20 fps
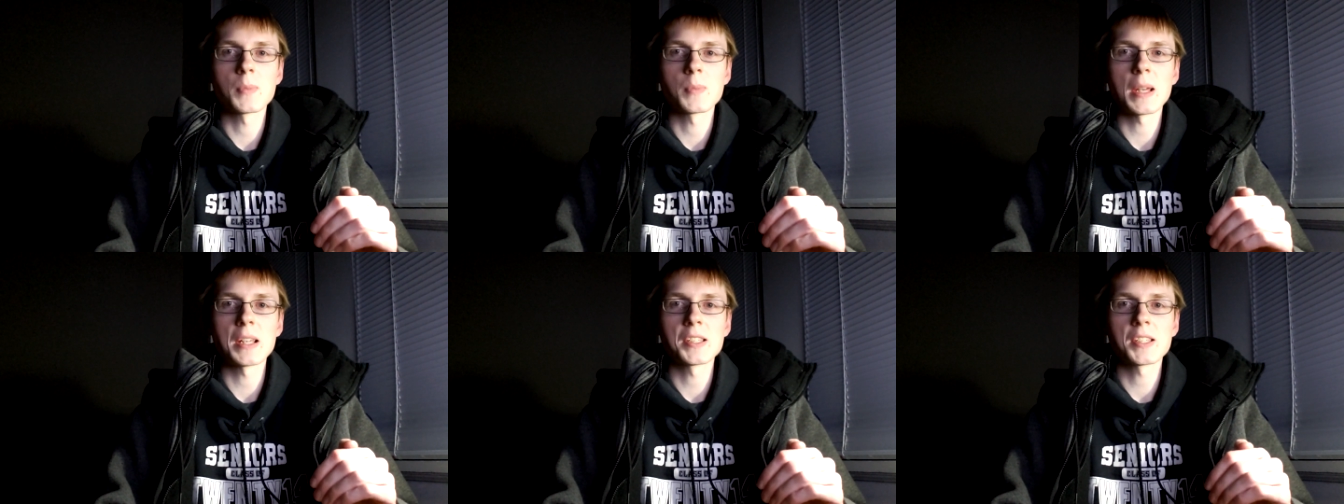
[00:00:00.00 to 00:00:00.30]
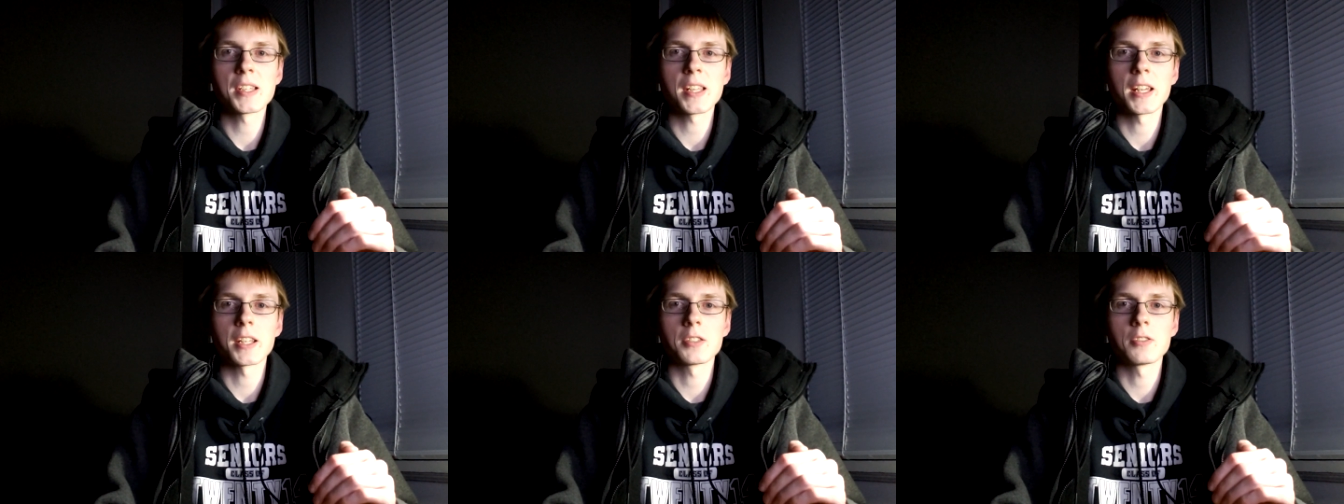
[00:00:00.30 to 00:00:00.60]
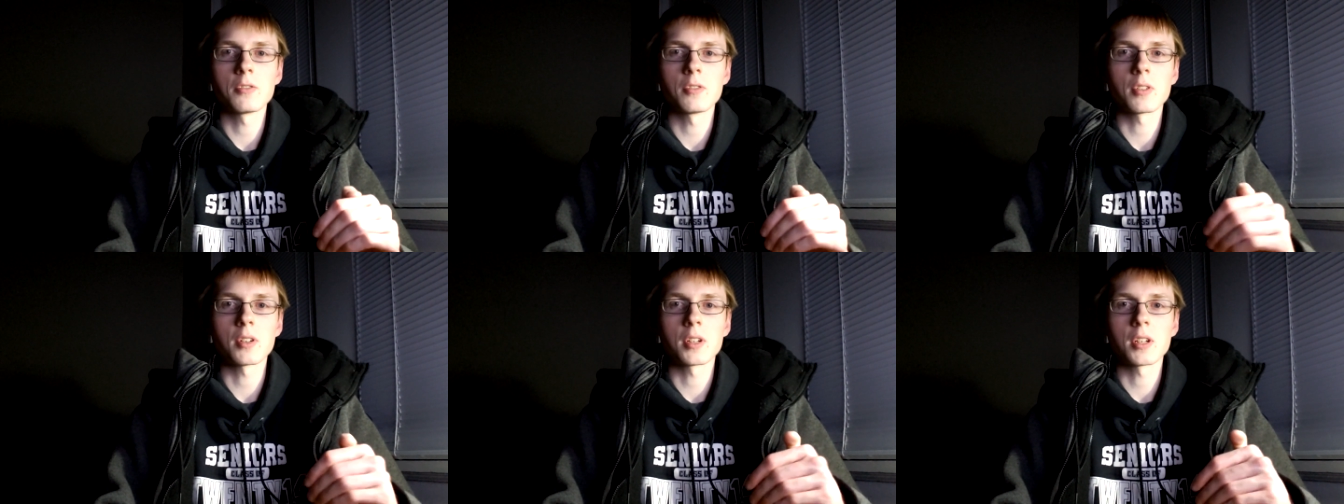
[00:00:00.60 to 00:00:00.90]
basically like
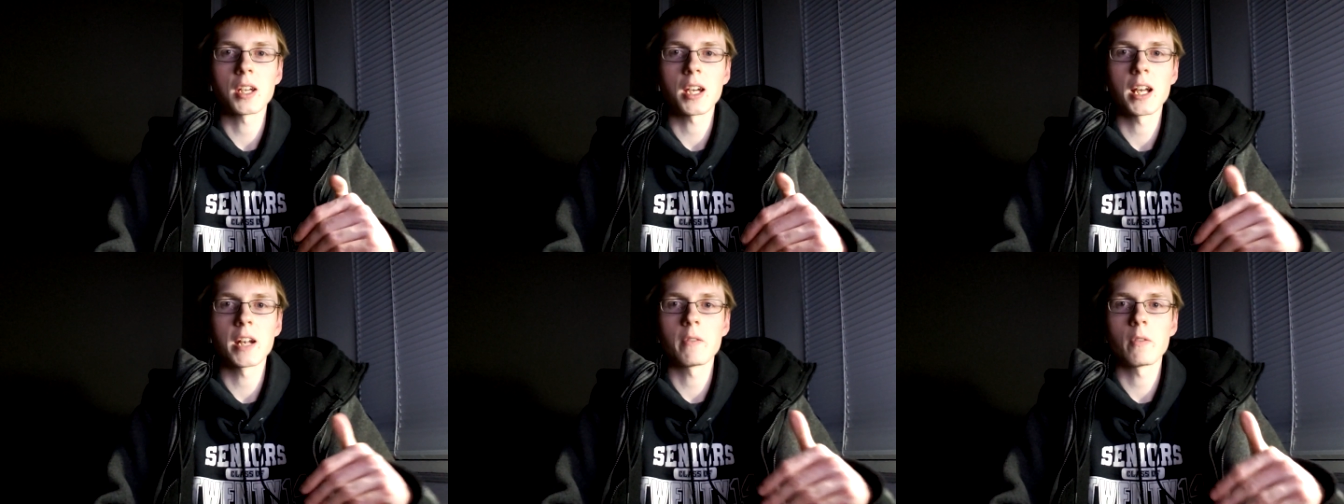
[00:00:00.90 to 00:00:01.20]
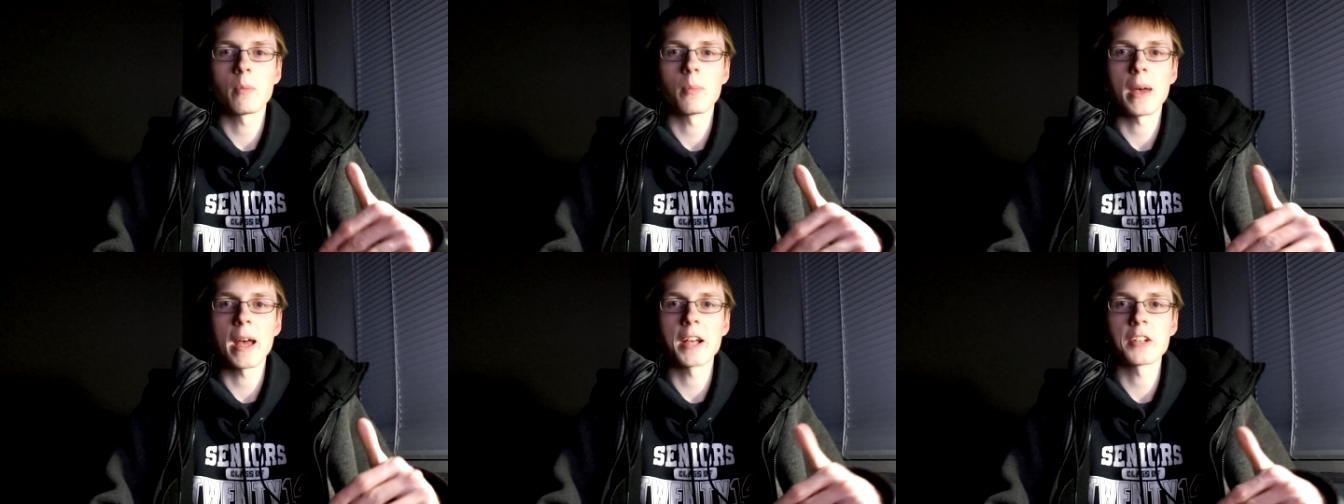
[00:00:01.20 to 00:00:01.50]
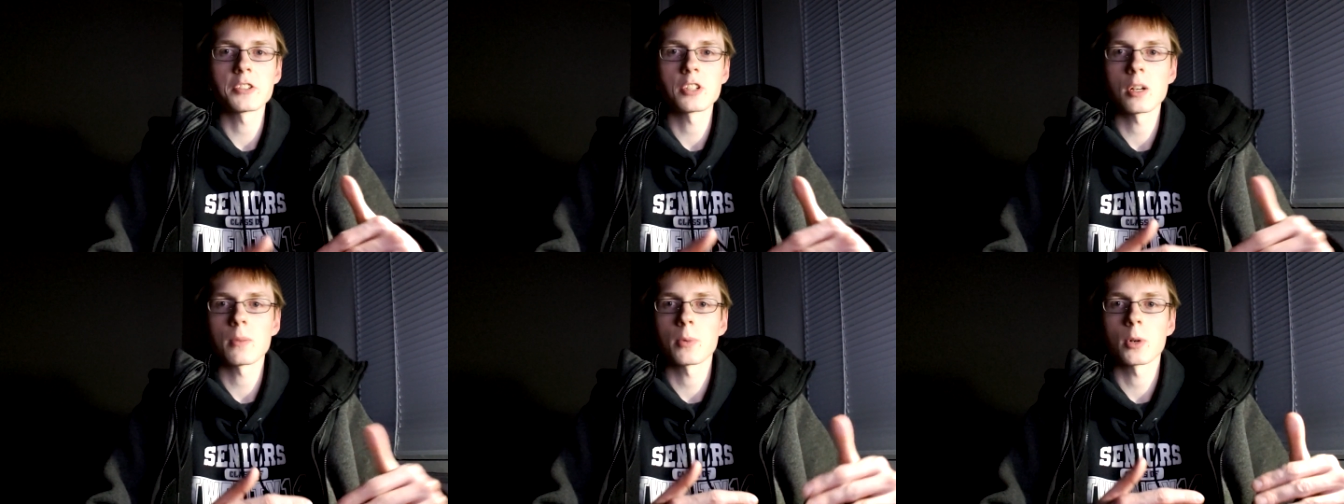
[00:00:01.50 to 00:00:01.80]
do a kind of a
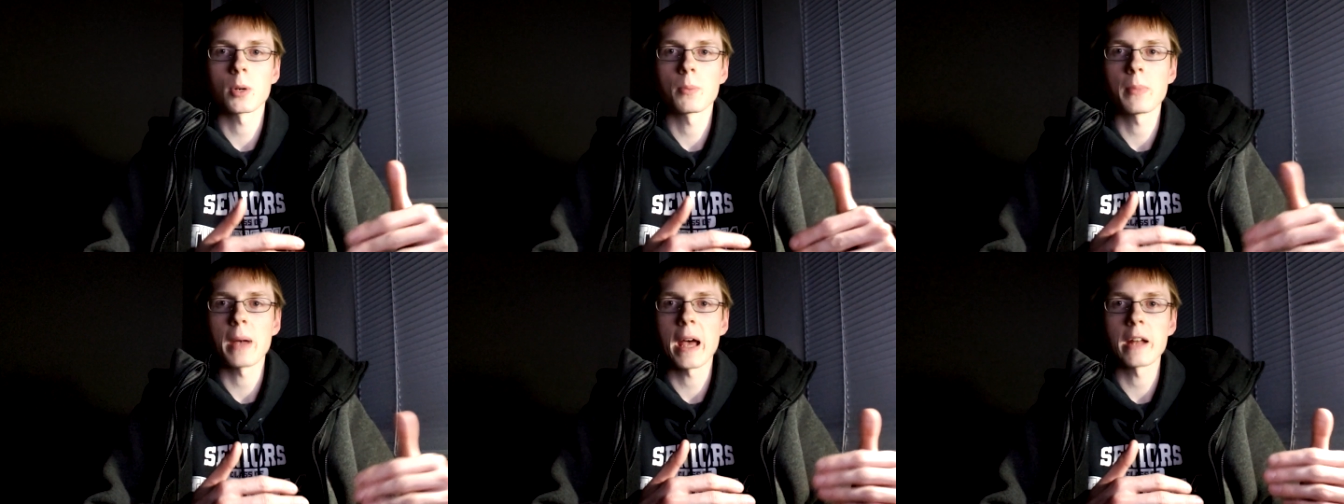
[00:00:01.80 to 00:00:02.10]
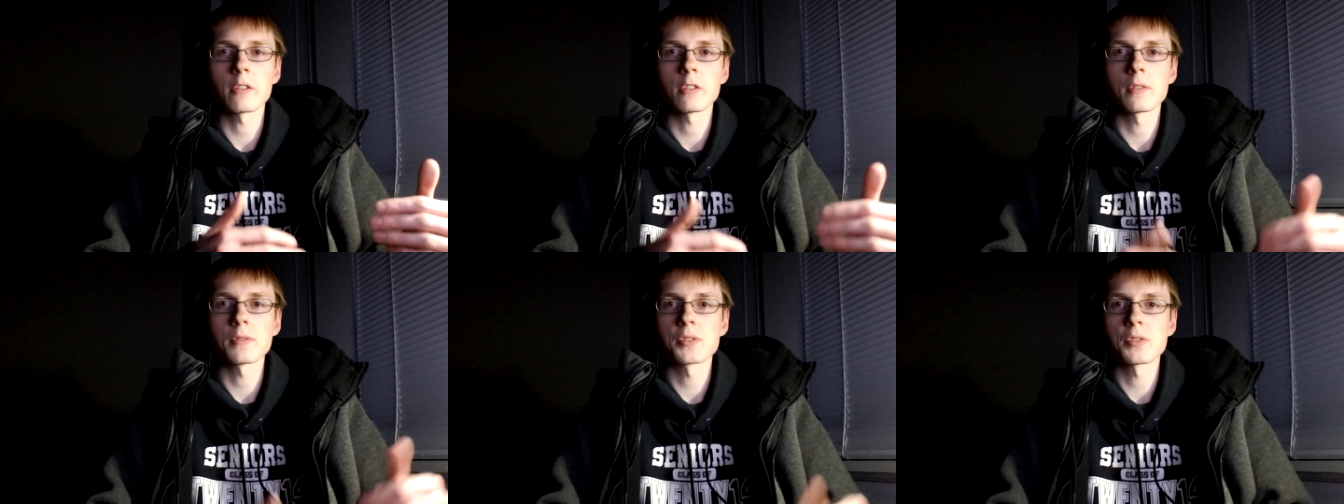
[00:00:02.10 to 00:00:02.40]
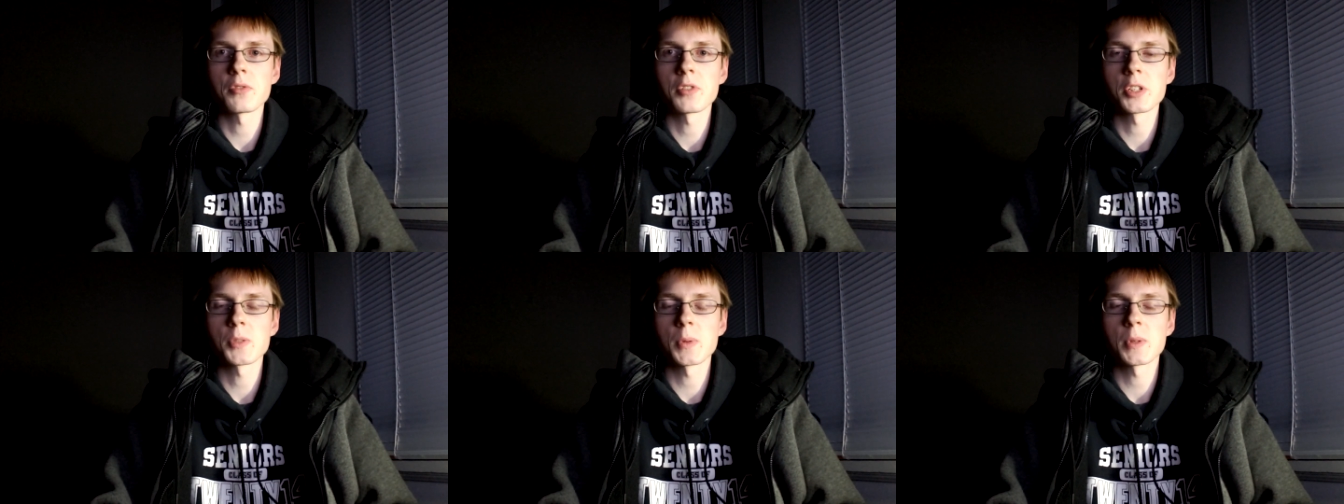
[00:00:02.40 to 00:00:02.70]
mashup or a battle of
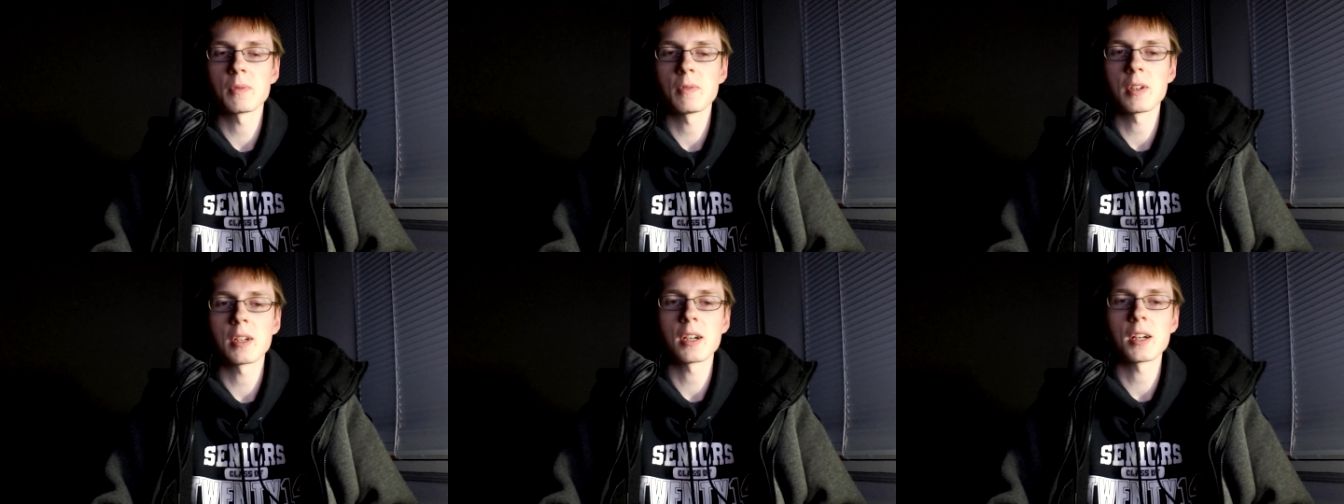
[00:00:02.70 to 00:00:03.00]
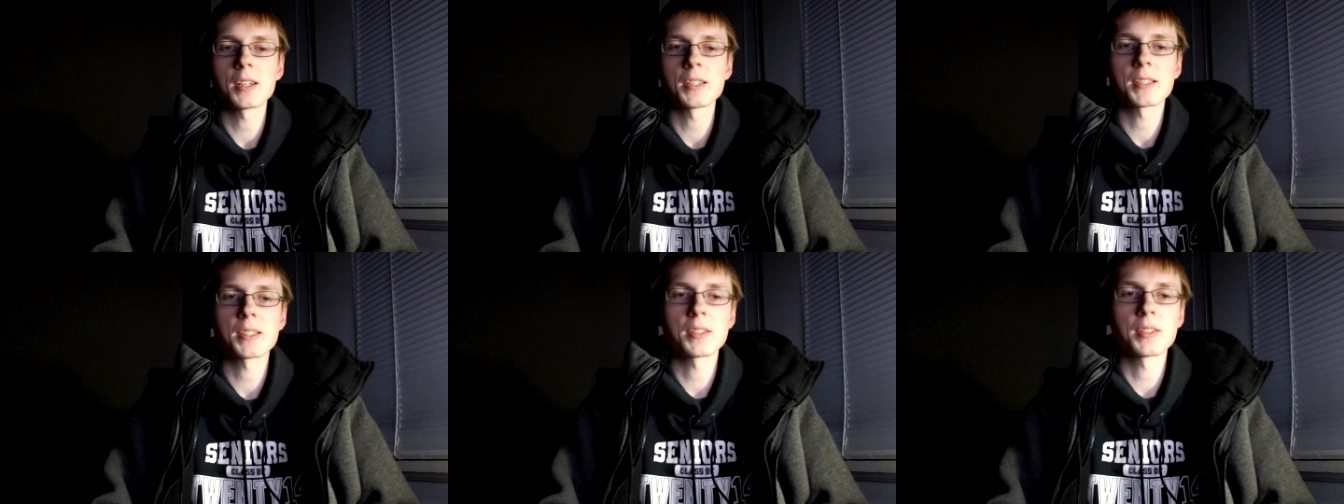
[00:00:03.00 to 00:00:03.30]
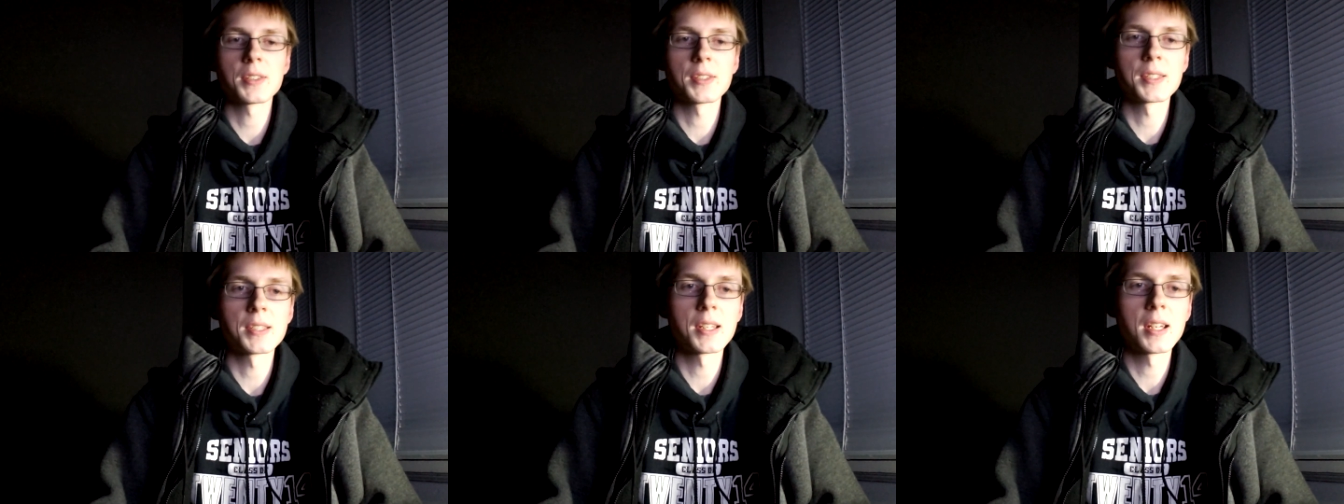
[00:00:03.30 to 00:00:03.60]
sorts between
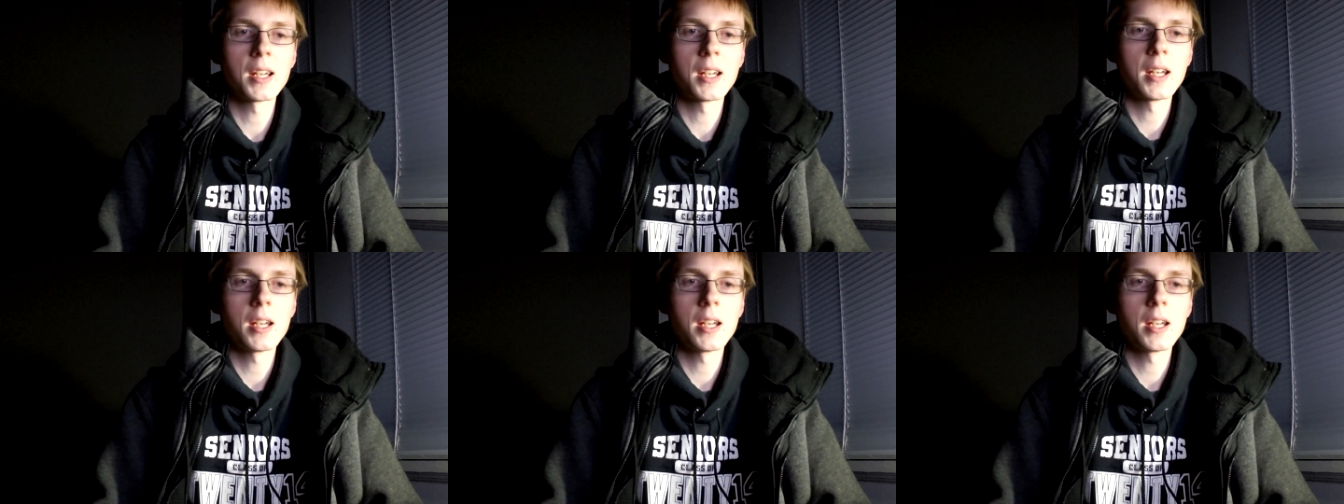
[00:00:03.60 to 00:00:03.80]
consoles.